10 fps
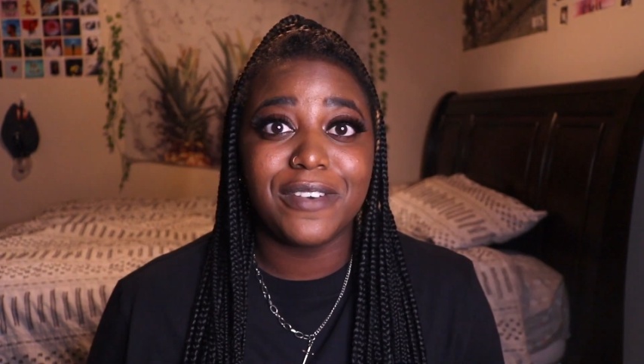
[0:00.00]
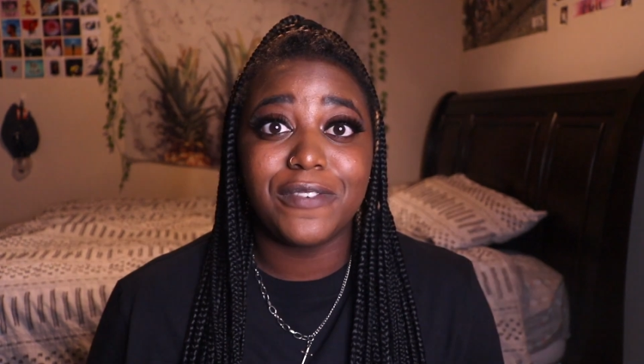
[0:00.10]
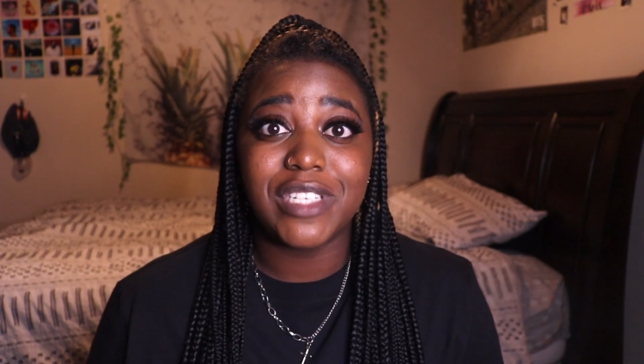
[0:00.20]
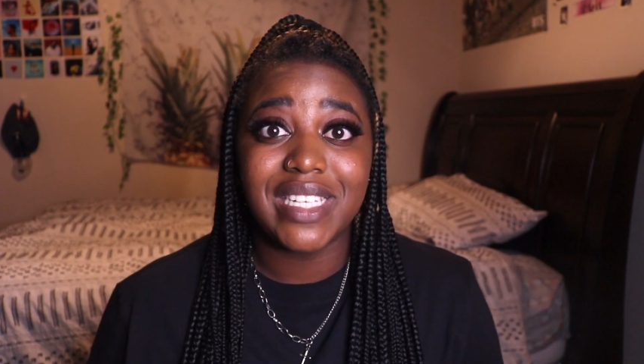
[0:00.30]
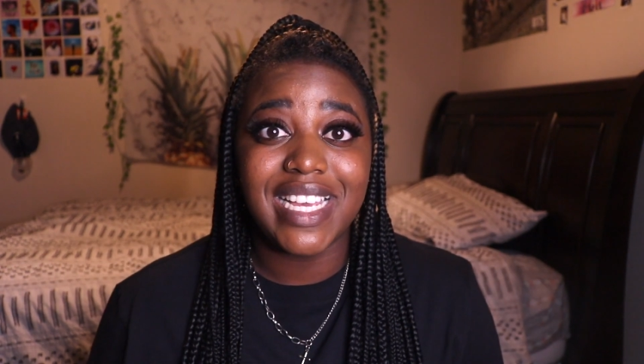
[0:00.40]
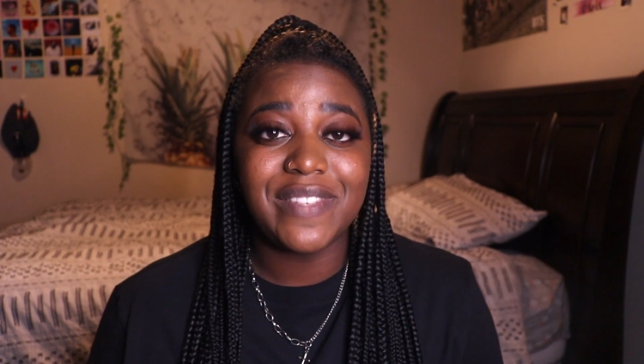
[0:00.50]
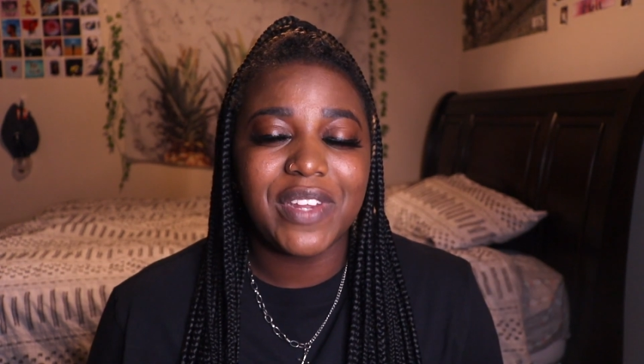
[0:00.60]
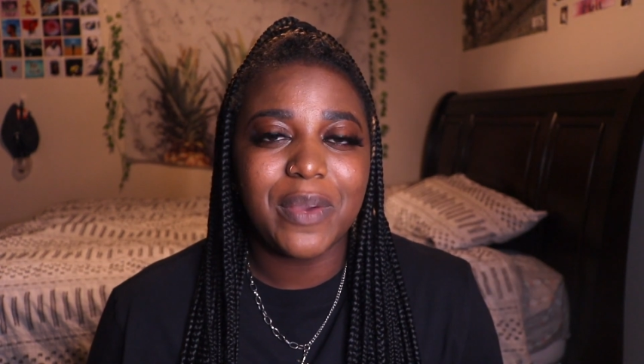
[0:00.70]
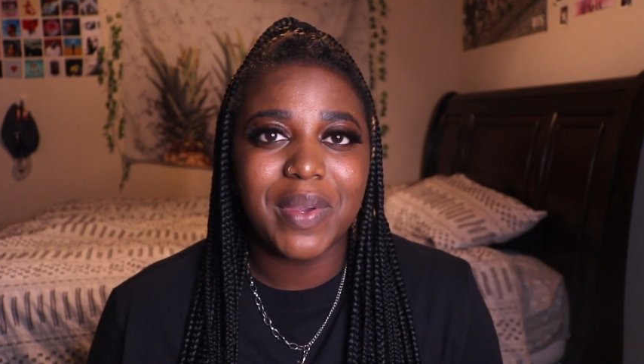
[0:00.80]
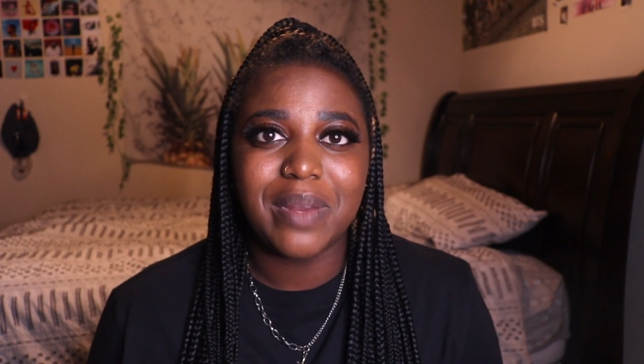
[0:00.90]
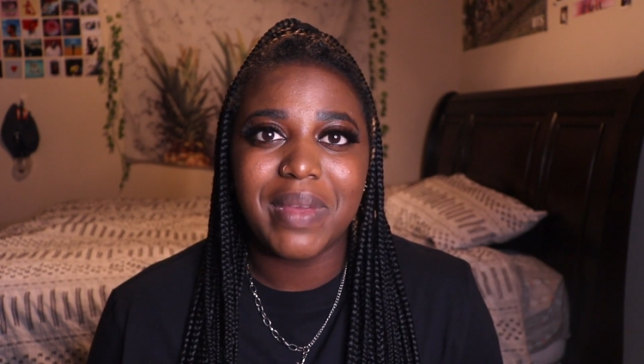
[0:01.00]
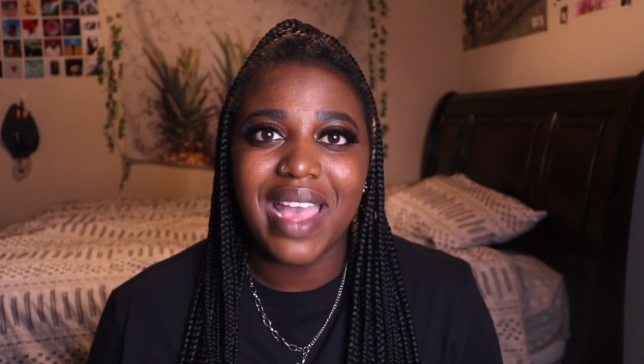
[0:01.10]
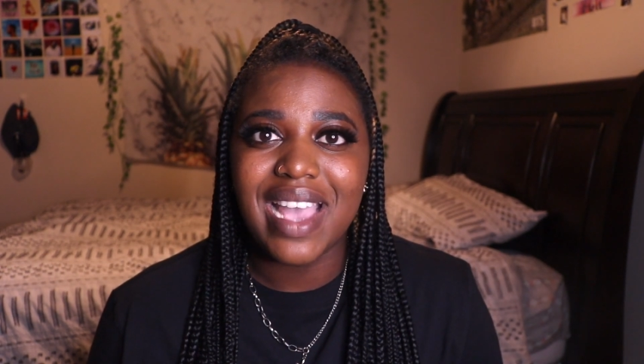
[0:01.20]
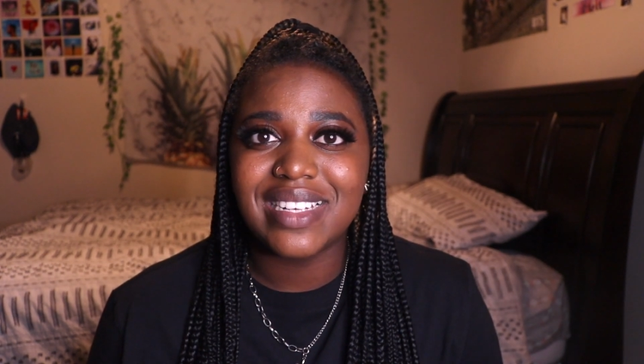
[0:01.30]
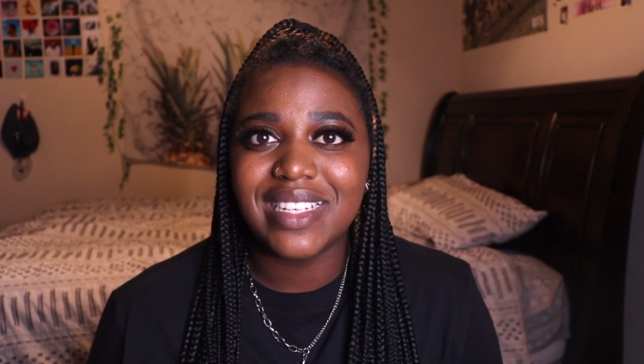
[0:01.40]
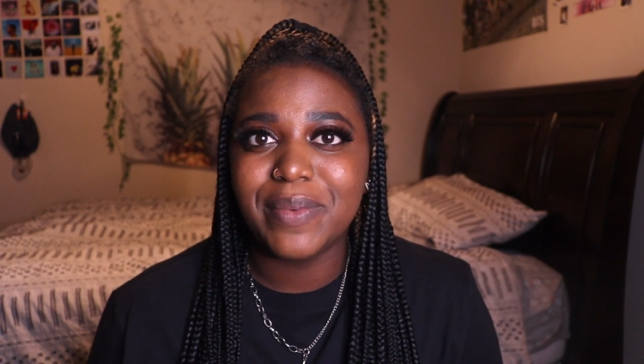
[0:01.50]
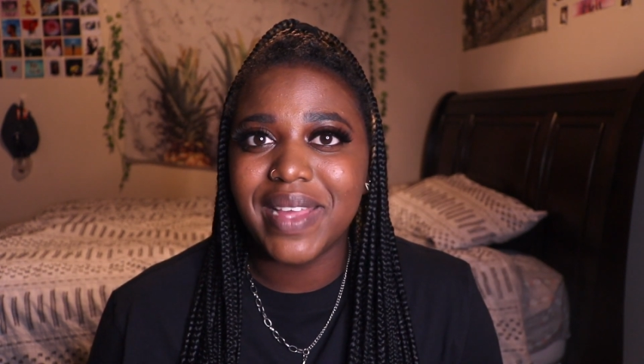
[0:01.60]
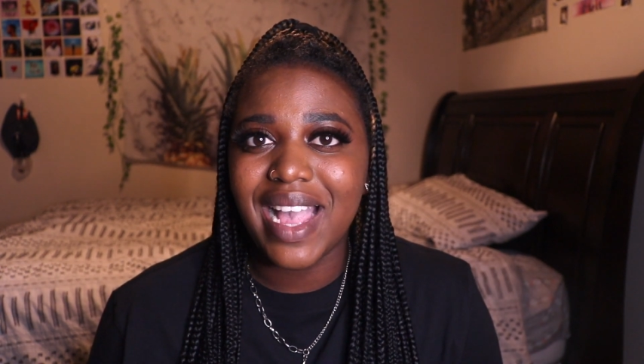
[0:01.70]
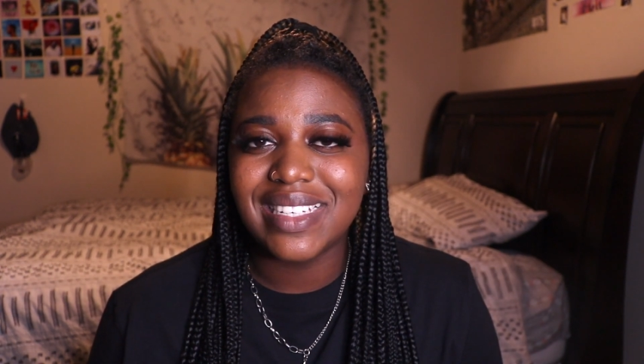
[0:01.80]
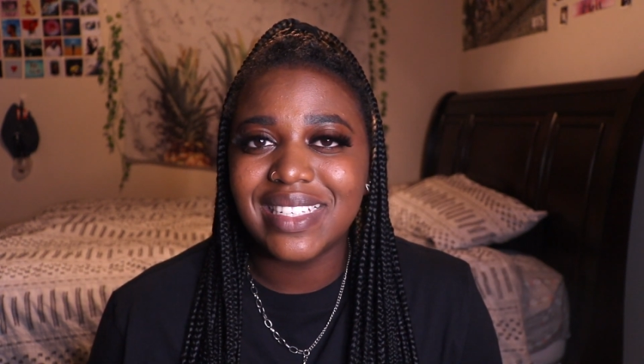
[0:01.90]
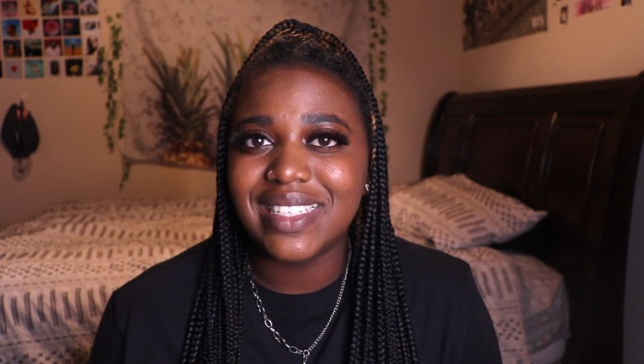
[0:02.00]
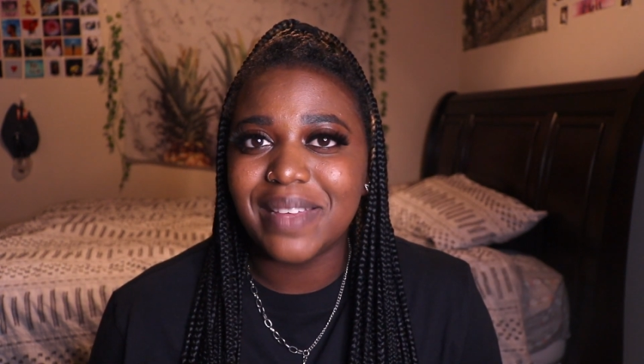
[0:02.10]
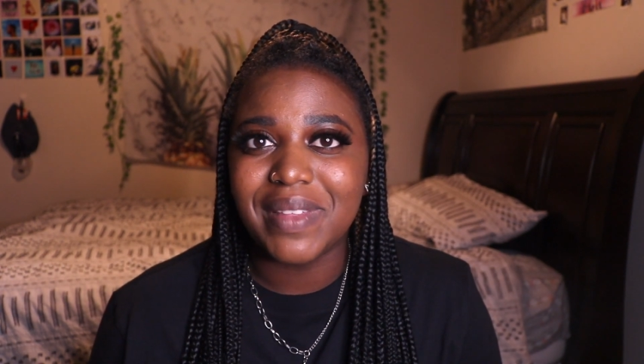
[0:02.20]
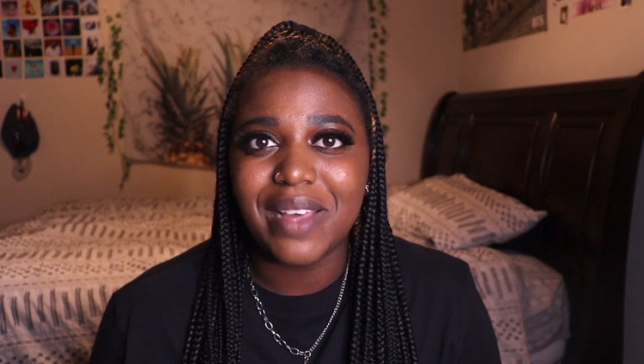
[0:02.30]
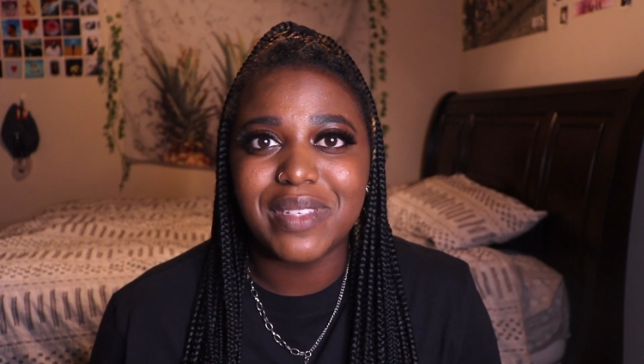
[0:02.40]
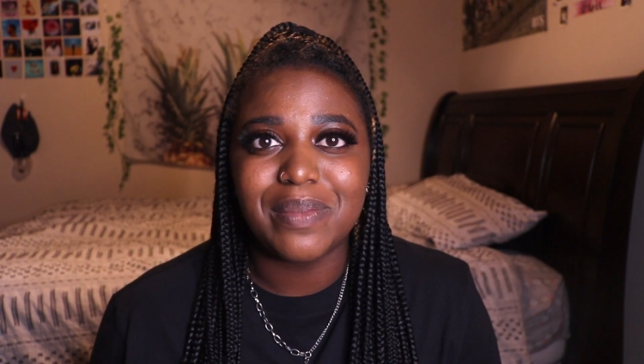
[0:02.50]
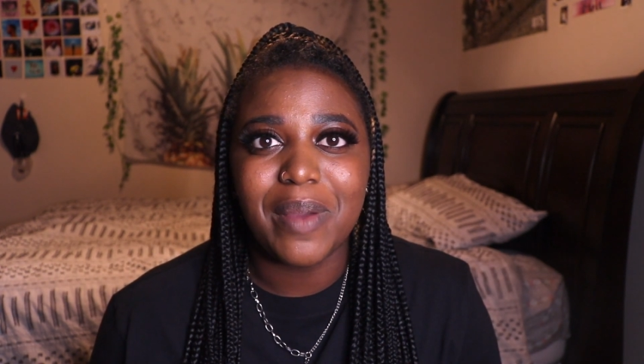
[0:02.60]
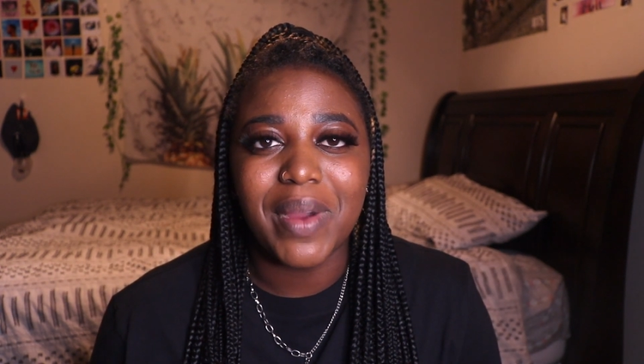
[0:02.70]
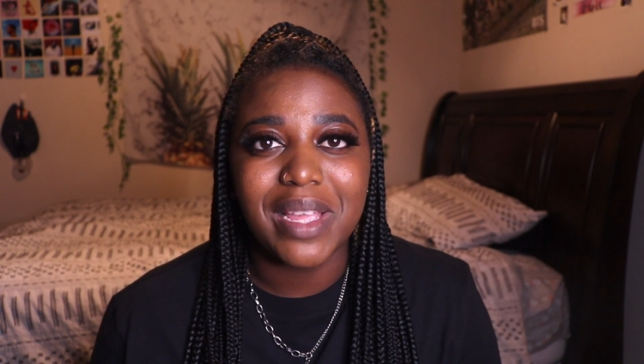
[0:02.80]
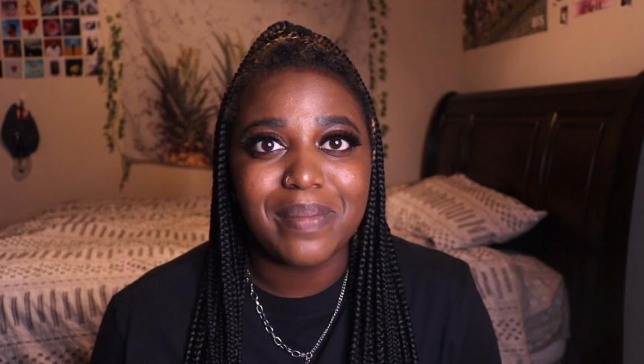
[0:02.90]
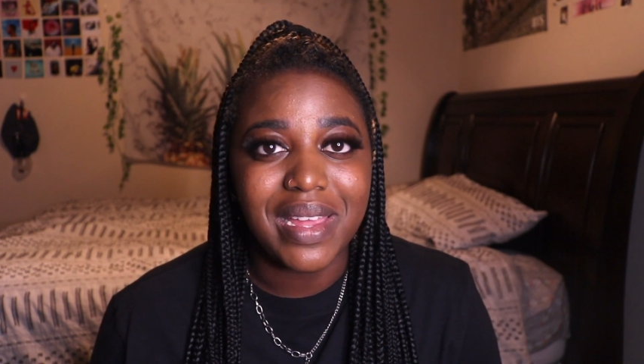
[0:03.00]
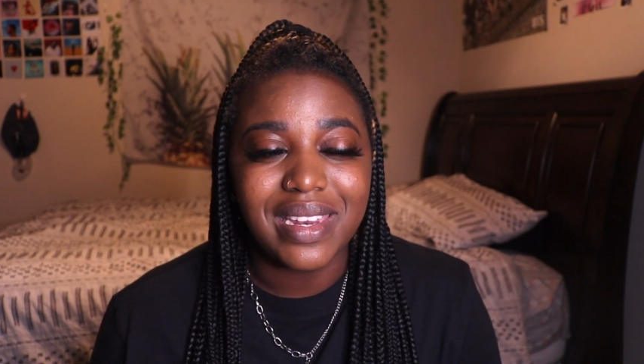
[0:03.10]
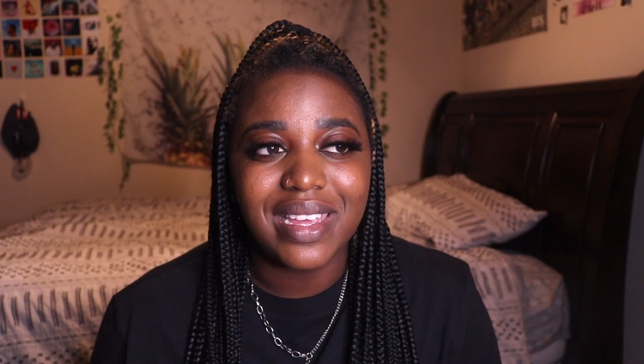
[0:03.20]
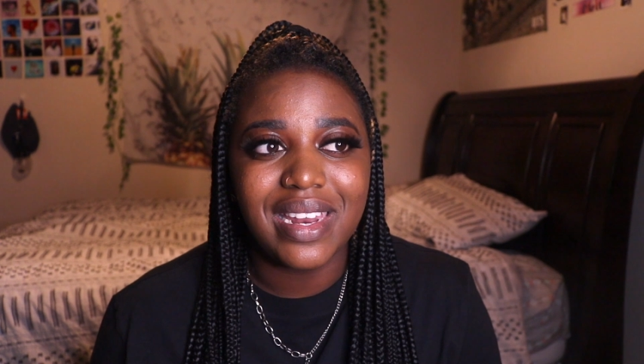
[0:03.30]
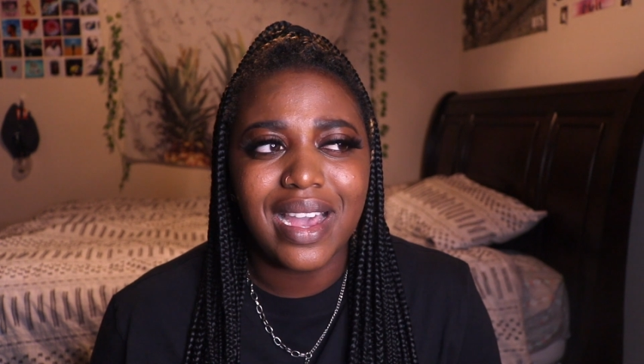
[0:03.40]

For today's video, we're gonna be actually reacting to something that was in my recommended.